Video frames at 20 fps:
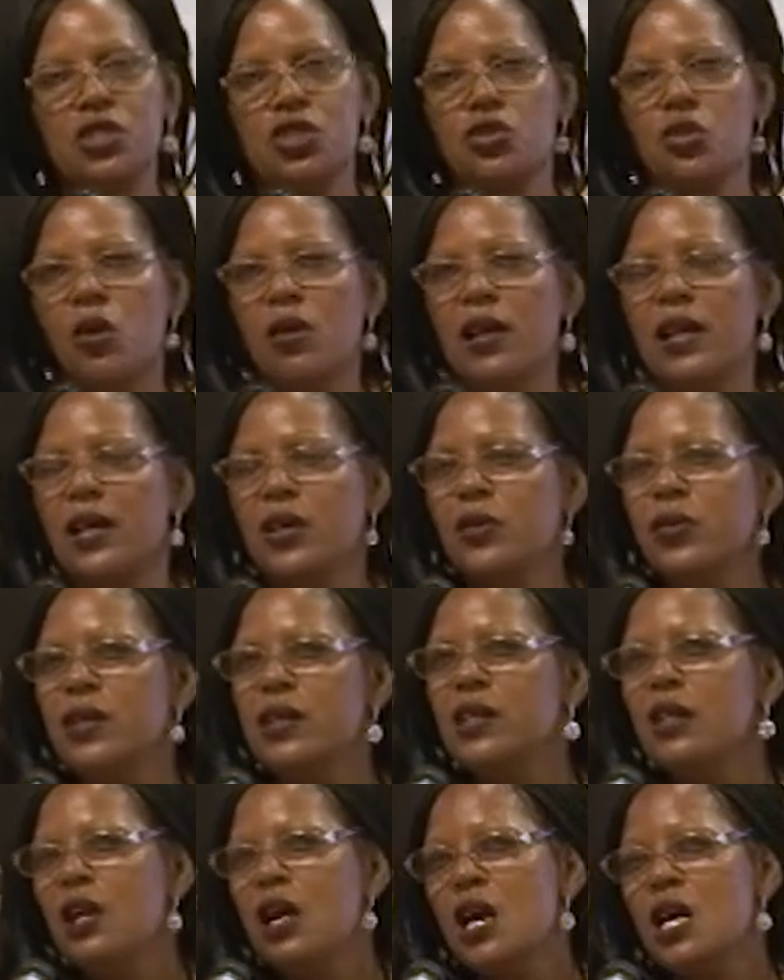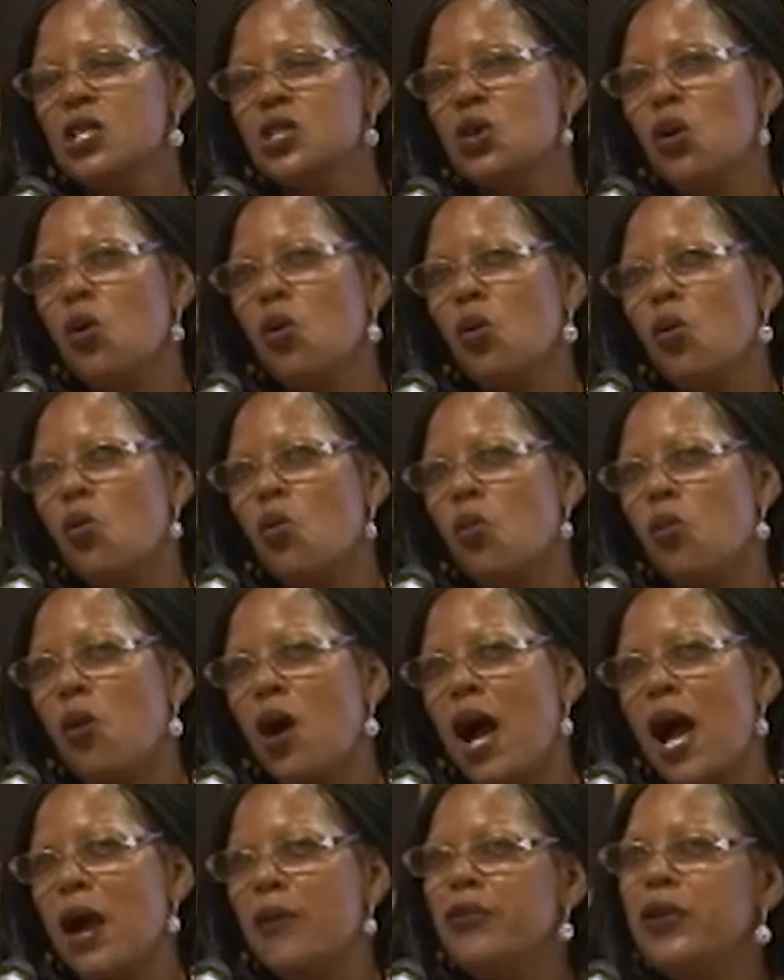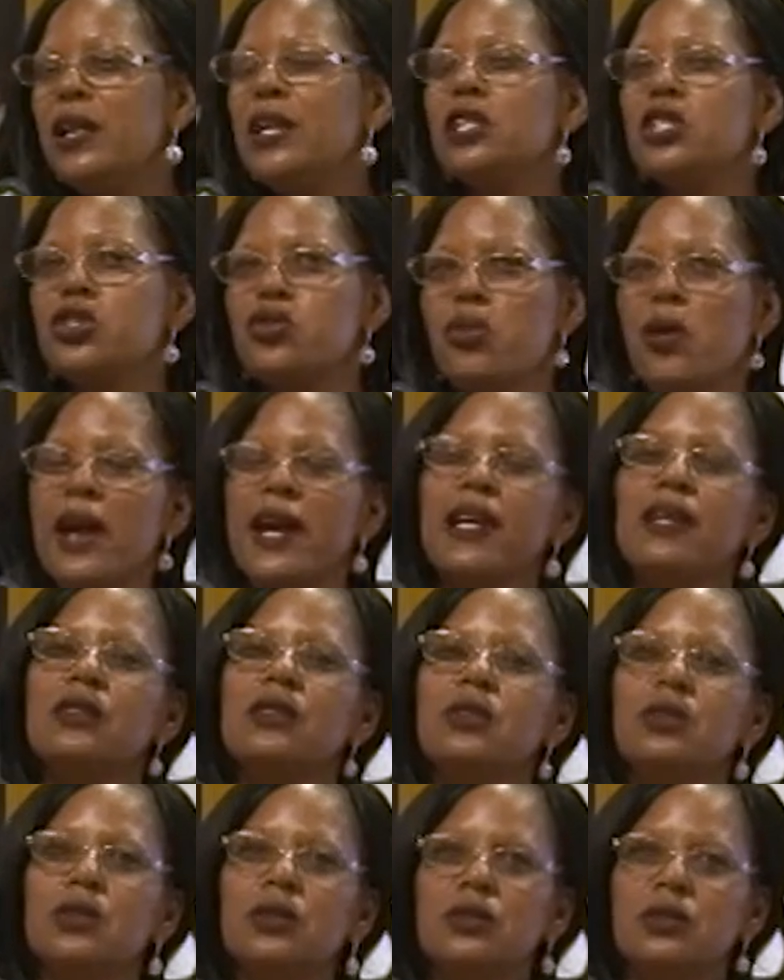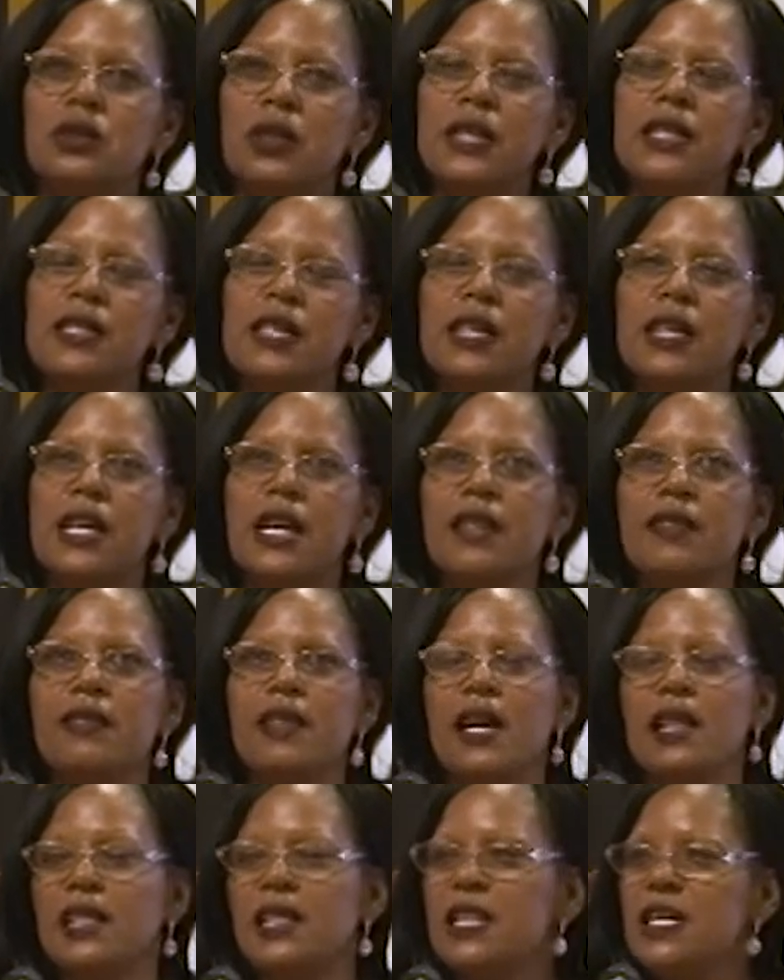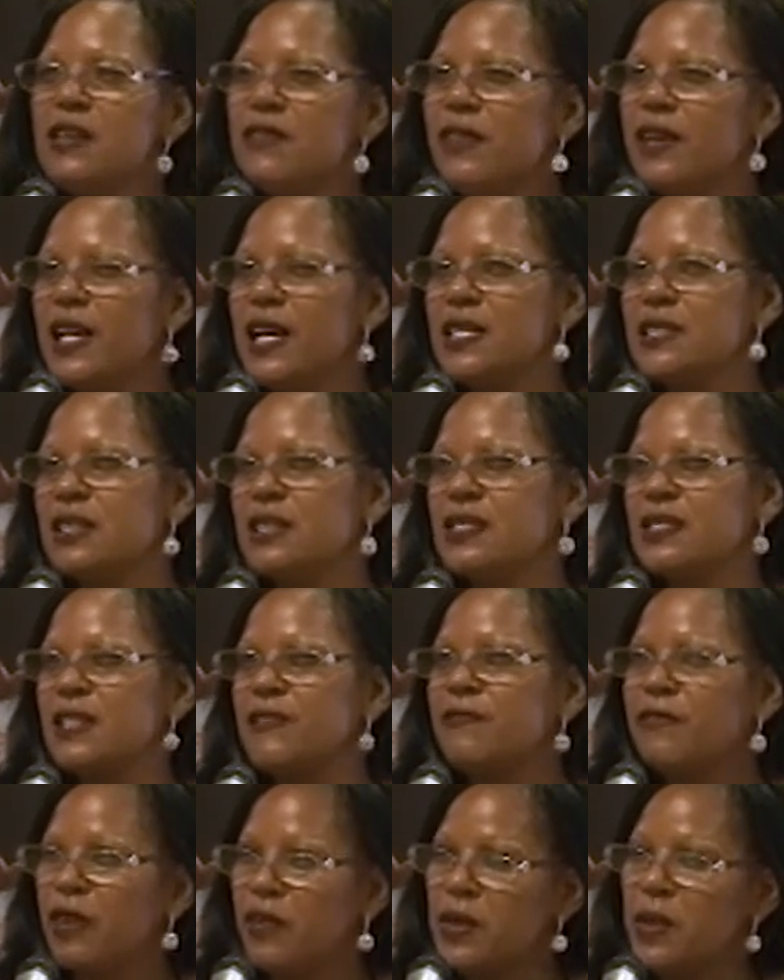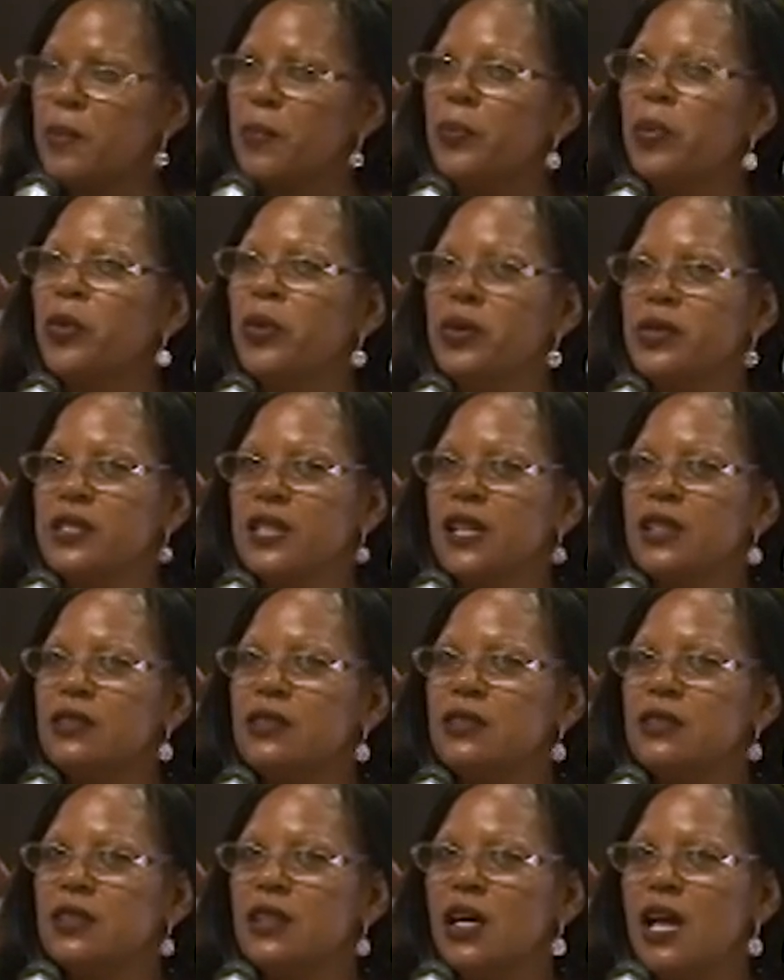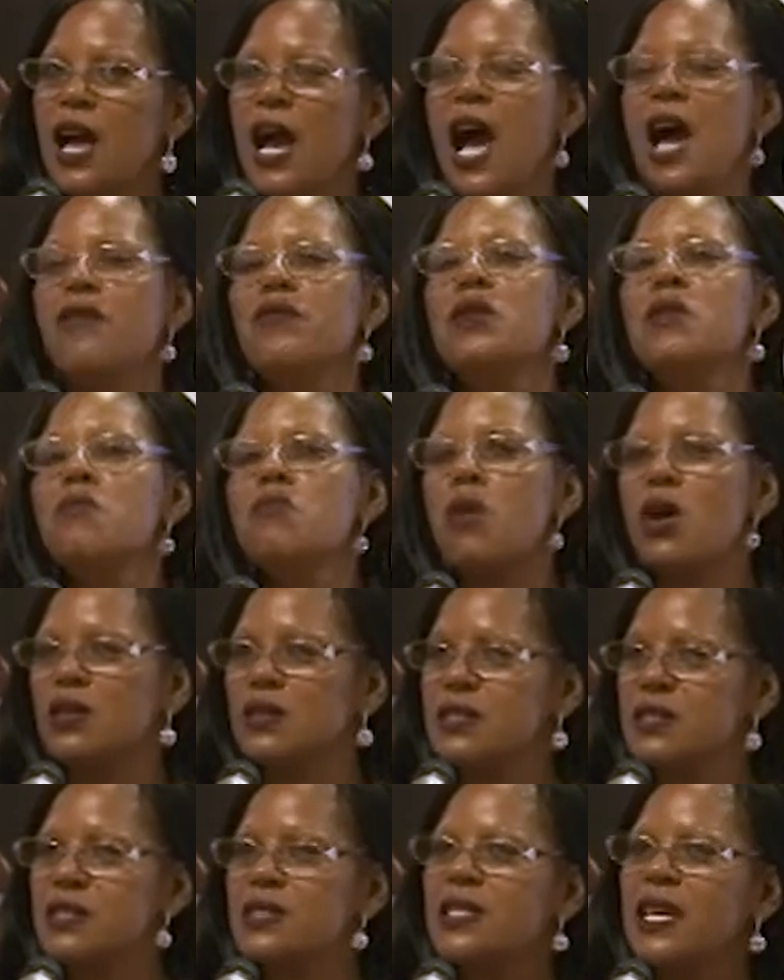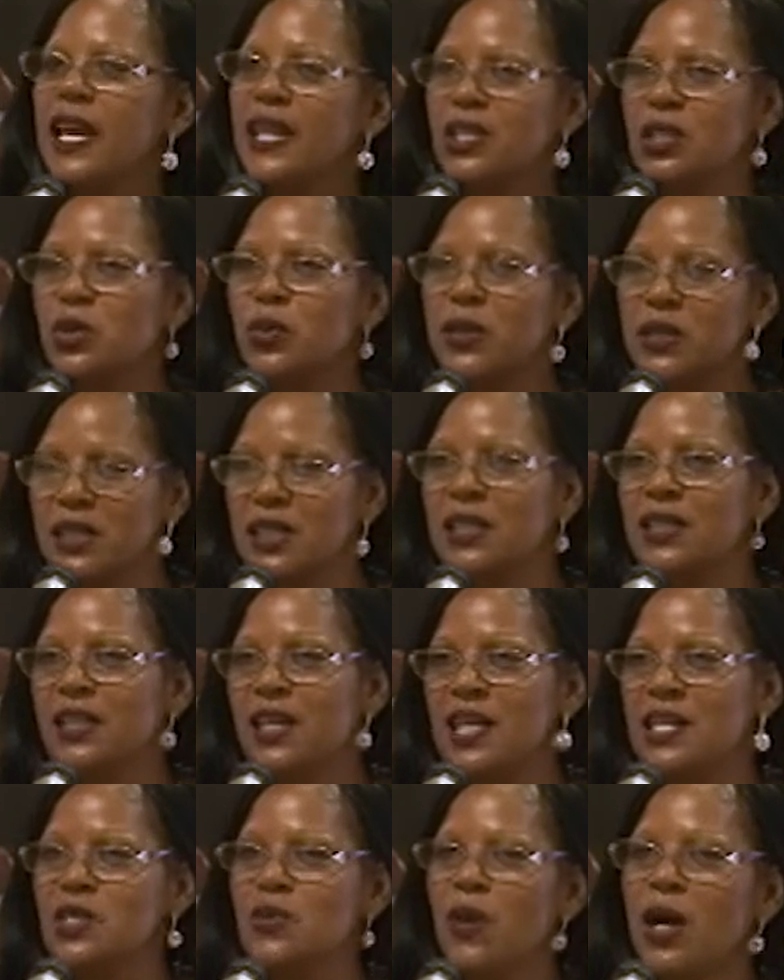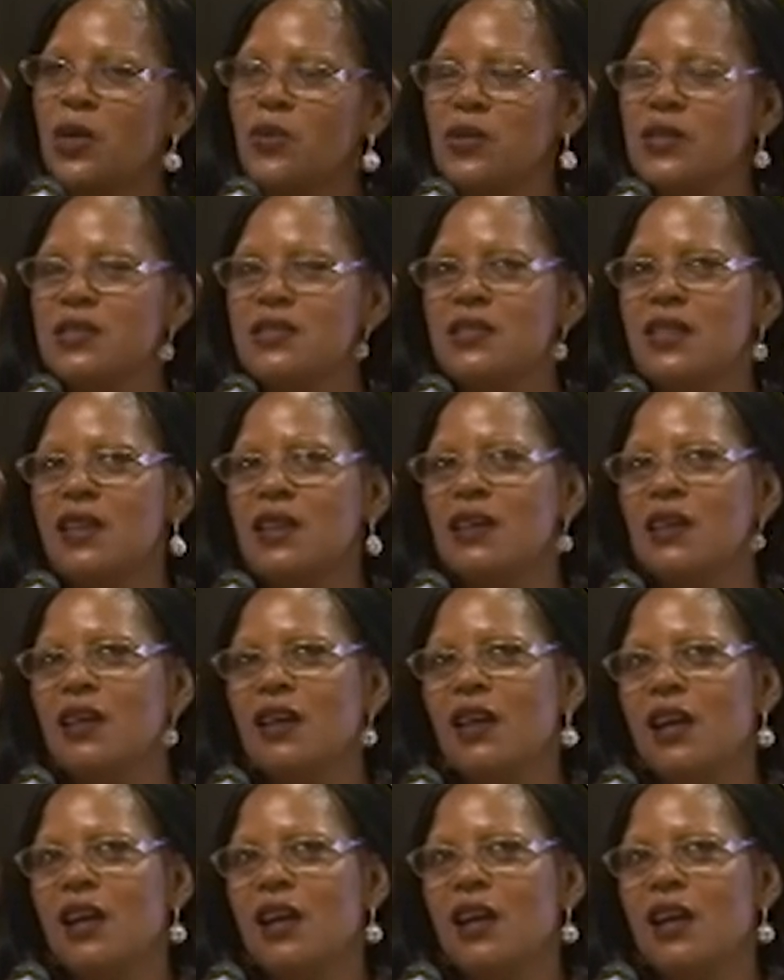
strongly agreed. So I'm really trying to indicate that even as it's very important, and we must get with it, as one would say,